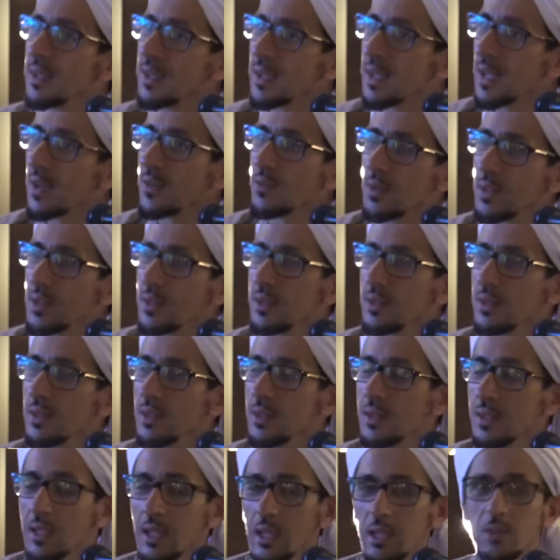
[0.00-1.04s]
Come and
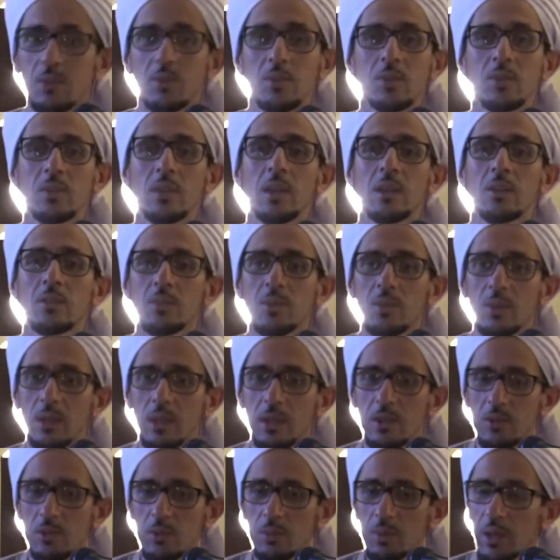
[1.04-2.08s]
dedicate yourself to
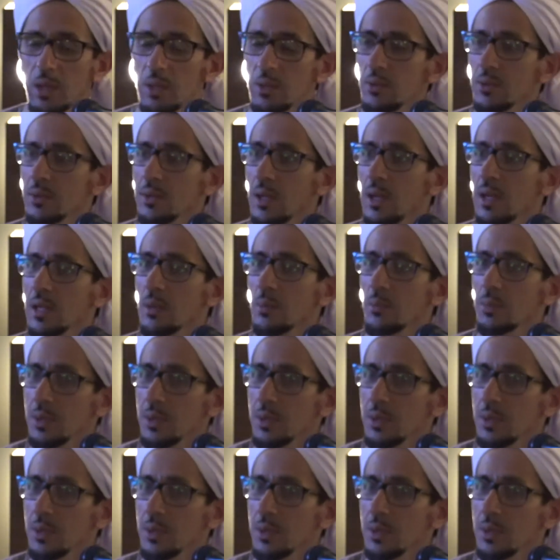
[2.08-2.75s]
Allah subhanahu wa ta'ala.